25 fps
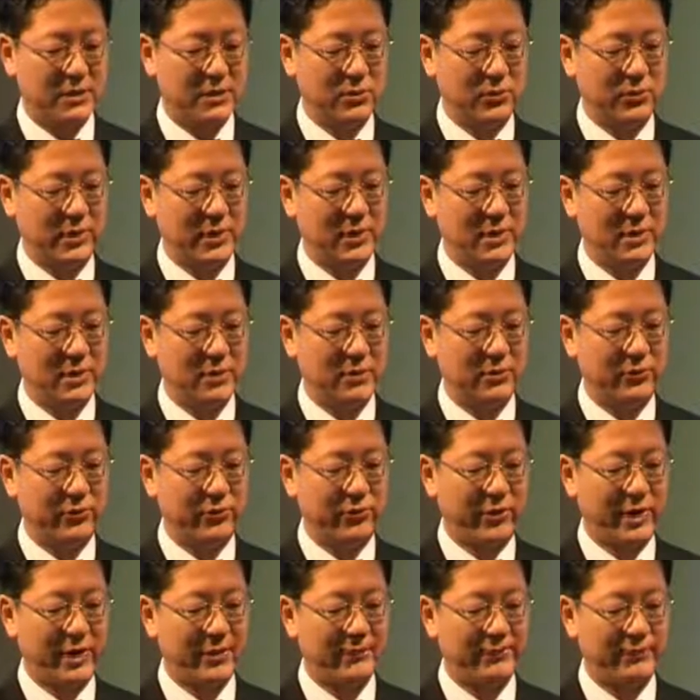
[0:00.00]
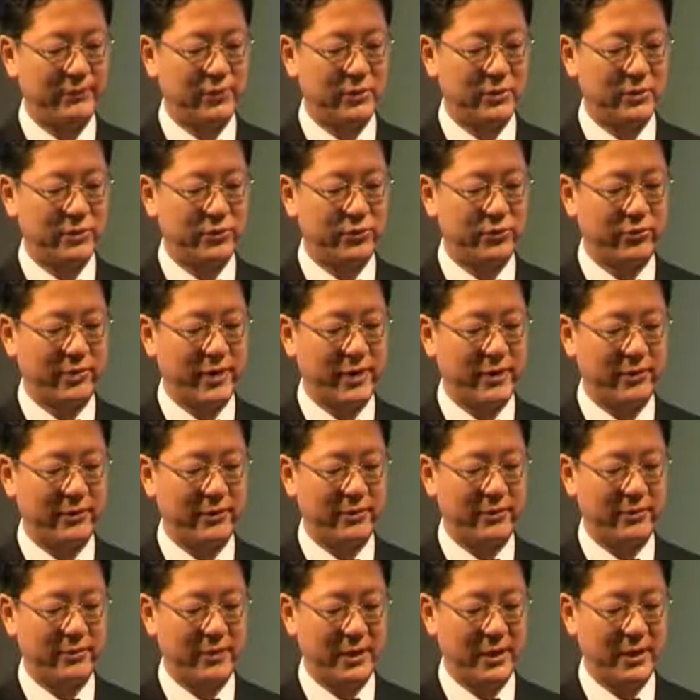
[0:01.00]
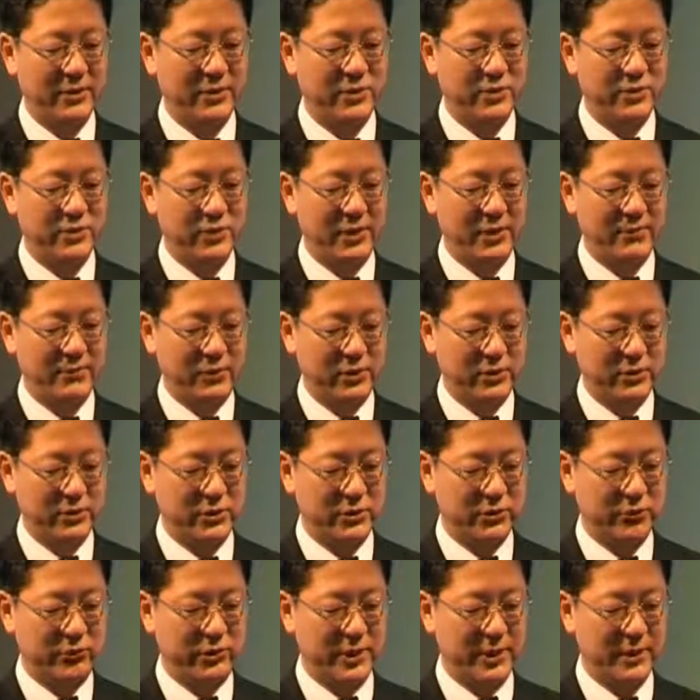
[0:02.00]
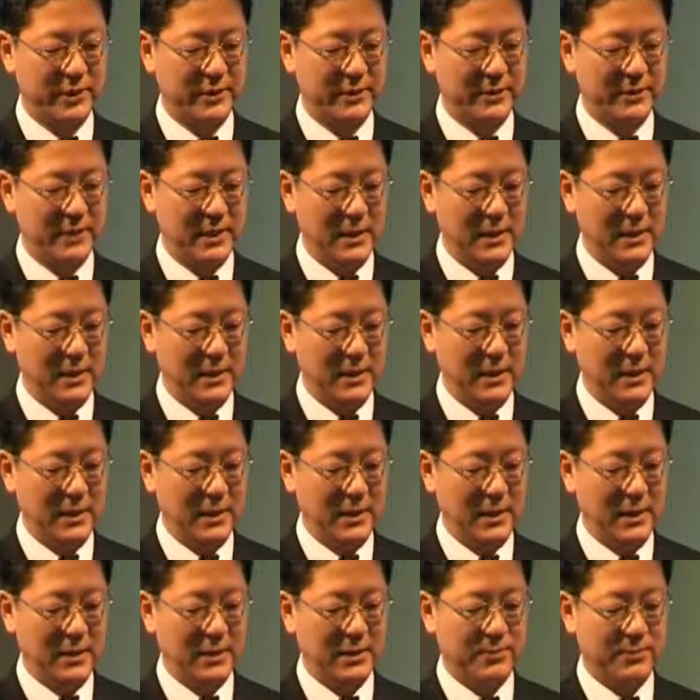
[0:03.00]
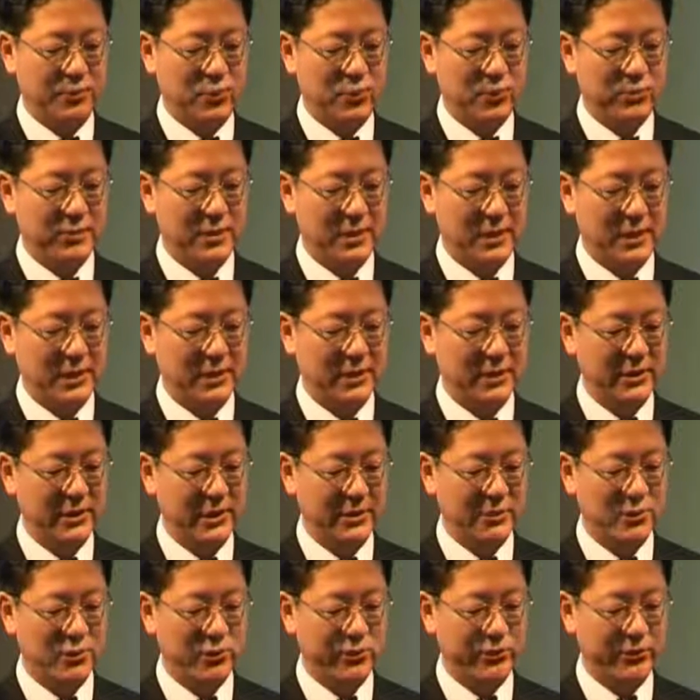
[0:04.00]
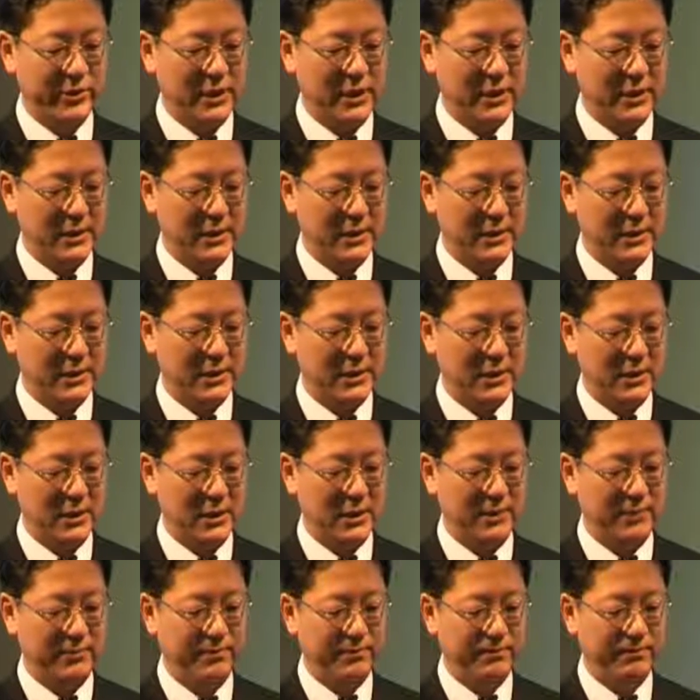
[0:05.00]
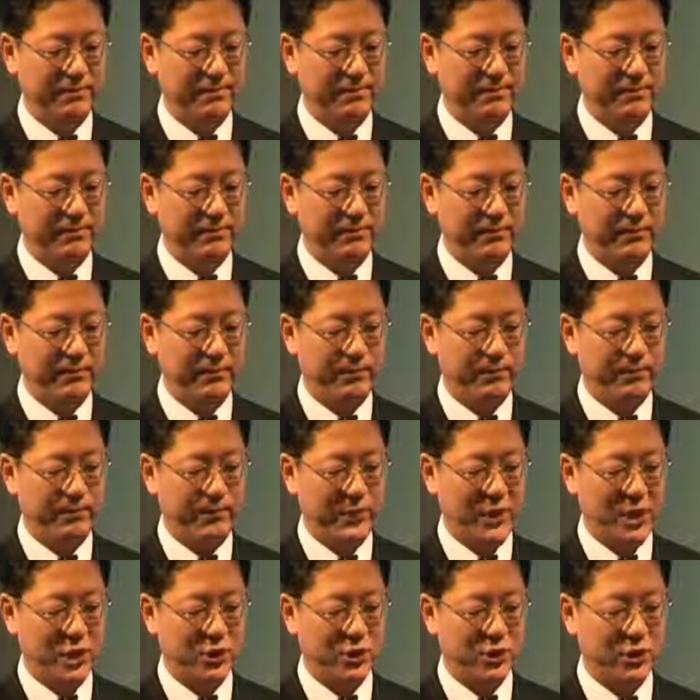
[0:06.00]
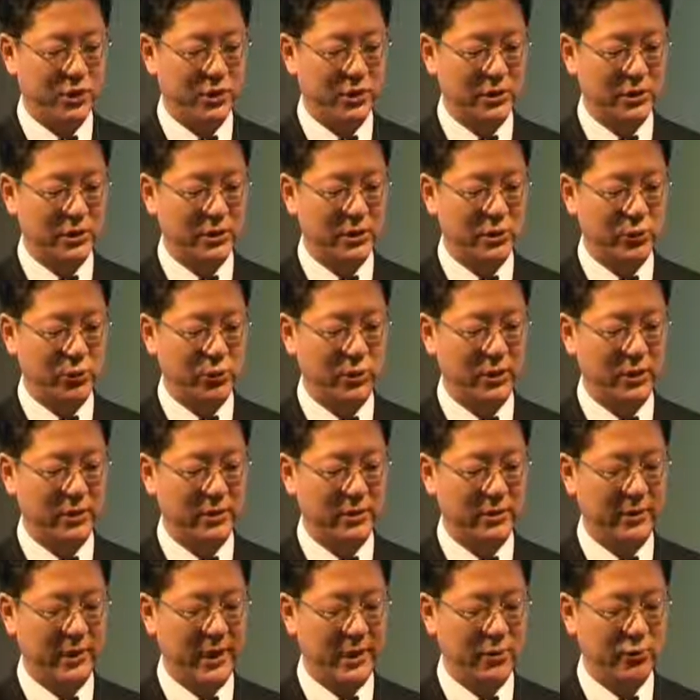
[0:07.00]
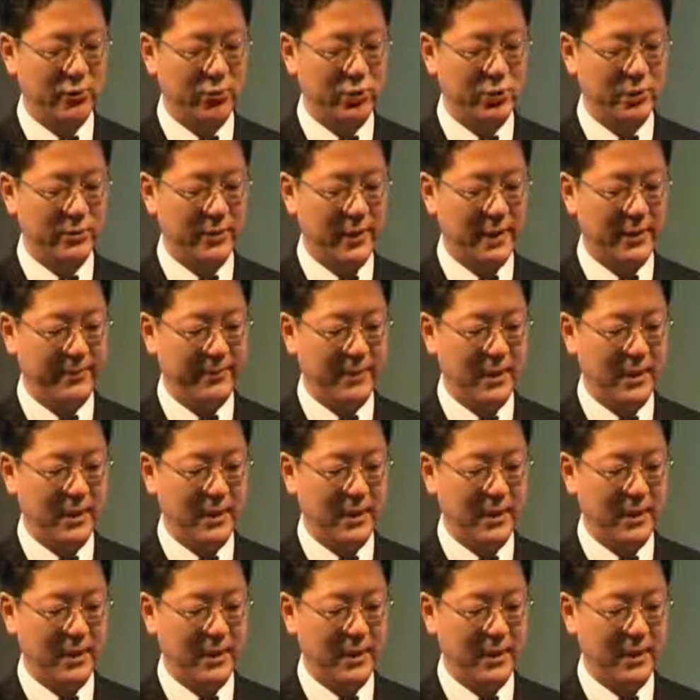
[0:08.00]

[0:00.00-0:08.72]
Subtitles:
One is a TRIUMPH trial and the SEPARD trial. And the both study demonstrated it patient with the eculizumab